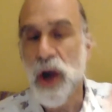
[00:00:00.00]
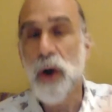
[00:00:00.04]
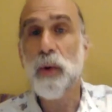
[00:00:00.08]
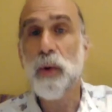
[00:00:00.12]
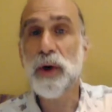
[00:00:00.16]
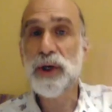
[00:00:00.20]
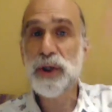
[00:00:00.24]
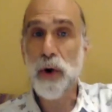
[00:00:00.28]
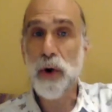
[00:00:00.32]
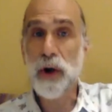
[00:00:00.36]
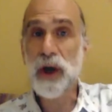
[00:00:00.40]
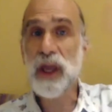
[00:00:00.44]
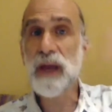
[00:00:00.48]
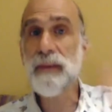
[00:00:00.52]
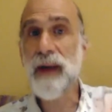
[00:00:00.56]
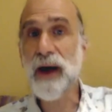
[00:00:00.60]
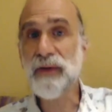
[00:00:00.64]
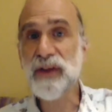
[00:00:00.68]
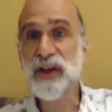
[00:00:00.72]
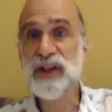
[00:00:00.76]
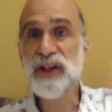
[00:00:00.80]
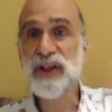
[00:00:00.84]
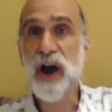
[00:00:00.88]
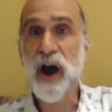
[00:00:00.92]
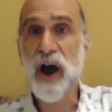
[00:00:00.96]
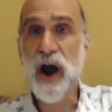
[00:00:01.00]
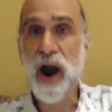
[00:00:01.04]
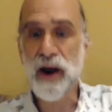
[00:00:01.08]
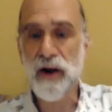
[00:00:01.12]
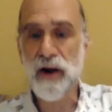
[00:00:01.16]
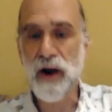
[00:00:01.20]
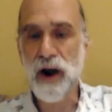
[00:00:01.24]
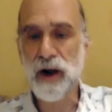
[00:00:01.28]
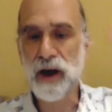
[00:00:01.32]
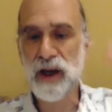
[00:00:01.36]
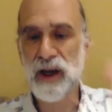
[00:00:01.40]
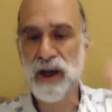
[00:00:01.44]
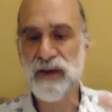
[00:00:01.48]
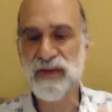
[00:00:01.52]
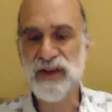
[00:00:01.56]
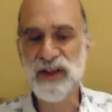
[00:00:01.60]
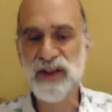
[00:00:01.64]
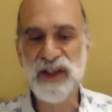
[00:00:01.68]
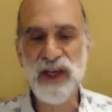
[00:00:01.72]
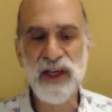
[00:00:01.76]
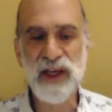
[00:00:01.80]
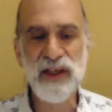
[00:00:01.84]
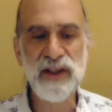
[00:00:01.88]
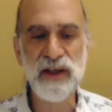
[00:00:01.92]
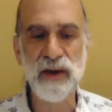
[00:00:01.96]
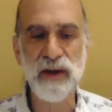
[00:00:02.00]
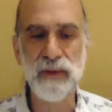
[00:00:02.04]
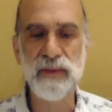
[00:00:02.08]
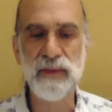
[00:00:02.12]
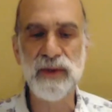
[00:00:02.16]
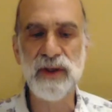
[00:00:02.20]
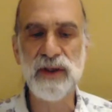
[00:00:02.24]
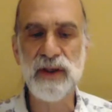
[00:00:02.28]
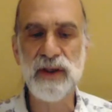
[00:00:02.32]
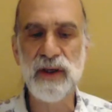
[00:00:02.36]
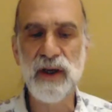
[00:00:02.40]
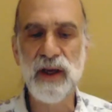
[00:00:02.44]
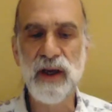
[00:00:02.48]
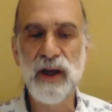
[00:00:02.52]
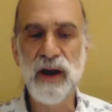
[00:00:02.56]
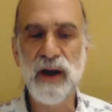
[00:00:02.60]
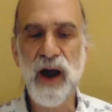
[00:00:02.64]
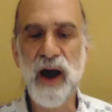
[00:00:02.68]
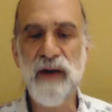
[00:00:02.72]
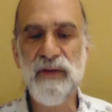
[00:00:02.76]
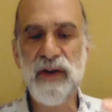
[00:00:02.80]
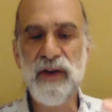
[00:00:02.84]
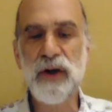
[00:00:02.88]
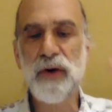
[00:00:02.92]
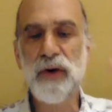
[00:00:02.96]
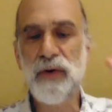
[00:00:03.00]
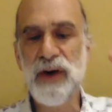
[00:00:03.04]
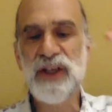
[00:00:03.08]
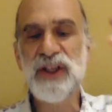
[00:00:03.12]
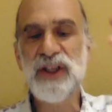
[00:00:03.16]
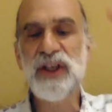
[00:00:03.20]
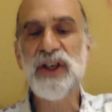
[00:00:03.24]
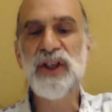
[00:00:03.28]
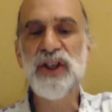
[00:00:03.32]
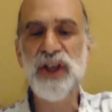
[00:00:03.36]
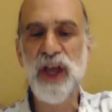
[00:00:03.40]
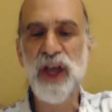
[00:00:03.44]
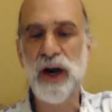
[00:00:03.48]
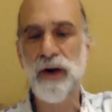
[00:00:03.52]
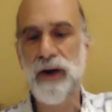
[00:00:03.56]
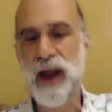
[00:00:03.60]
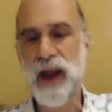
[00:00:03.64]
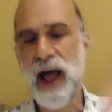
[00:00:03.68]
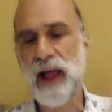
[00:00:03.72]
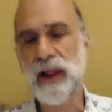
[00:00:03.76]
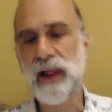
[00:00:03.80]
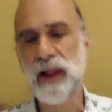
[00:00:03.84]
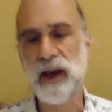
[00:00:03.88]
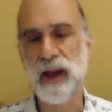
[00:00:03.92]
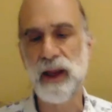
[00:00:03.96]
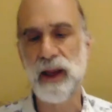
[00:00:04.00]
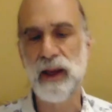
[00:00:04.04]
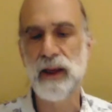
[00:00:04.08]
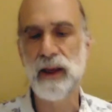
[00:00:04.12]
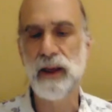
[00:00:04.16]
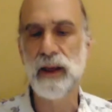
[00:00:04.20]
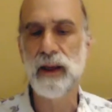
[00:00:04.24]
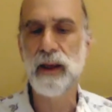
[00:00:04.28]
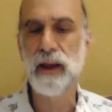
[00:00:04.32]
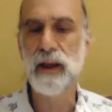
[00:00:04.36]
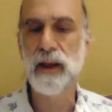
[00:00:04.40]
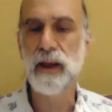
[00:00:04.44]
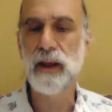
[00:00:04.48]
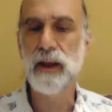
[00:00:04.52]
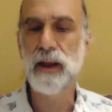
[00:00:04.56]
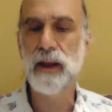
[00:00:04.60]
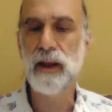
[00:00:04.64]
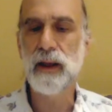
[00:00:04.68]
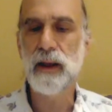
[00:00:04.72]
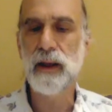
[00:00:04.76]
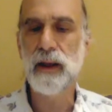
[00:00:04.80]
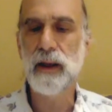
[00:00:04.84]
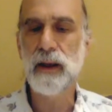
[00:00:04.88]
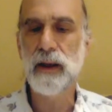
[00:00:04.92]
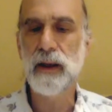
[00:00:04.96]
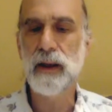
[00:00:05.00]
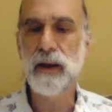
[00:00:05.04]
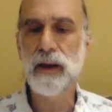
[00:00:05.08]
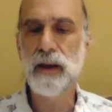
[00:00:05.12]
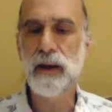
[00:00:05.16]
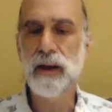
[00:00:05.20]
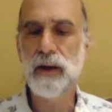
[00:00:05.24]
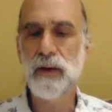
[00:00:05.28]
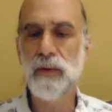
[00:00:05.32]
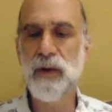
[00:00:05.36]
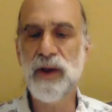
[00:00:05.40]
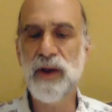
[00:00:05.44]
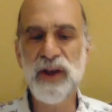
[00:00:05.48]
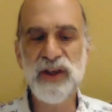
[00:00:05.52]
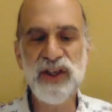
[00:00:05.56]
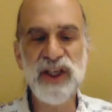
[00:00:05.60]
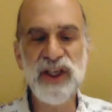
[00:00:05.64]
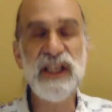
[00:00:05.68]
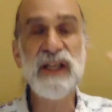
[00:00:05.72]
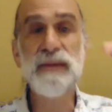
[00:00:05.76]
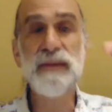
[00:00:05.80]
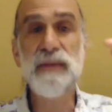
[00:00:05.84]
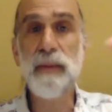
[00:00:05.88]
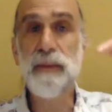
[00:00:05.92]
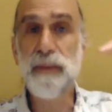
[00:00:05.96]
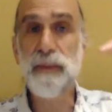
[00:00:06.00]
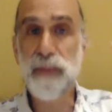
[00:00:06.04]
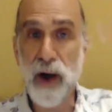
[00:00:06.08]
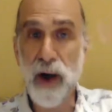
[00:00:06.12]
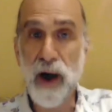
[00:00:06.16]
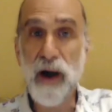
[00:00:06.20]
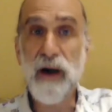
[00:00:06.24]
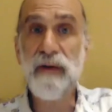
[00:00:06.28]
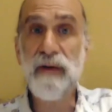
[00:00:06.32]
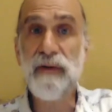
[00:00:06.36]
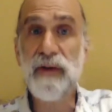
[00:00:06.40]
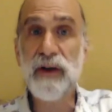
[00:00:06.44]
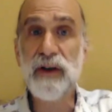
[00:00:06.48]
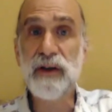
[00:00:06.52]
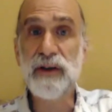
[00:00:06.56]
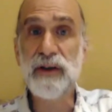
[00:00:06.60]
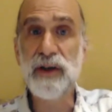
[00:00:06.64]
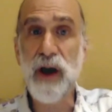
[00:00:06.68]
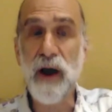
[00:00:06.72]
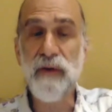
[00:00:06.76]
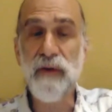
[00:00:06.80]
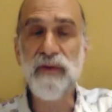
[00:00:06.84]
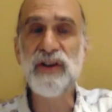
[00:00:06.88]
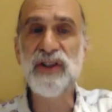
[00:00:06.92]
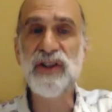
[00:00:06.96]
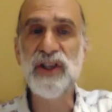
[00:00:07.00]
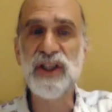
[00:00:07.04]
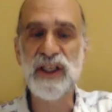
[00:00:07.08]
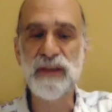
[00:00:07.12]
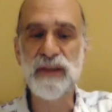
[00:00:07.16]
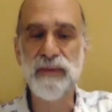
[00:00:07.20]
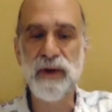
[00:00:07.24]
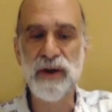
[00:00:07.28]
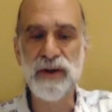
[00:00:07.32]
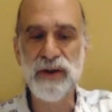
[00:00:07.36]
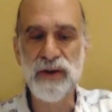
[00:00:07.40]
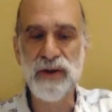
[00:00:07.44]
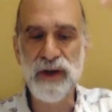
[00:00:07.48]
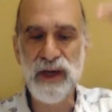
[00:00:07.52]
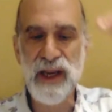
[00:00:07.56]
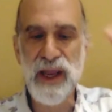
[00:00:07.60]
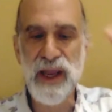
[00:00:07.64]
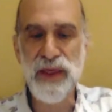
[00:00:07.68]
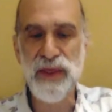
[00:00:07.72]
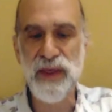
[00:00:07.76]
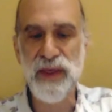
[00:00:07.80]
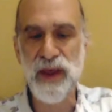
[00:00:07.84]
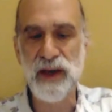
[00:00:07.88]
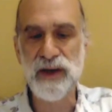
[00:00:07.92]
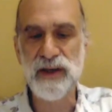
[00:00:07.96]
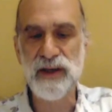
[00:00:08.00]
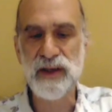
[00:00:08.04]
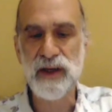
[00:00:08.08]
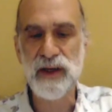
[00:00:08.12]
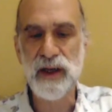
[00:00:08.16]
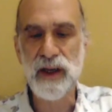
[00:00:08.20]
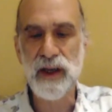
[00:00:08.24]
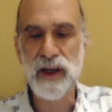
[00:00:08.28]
we're talking about this hierarchy of systems of increasing generality with a system above, a governance system underneath it,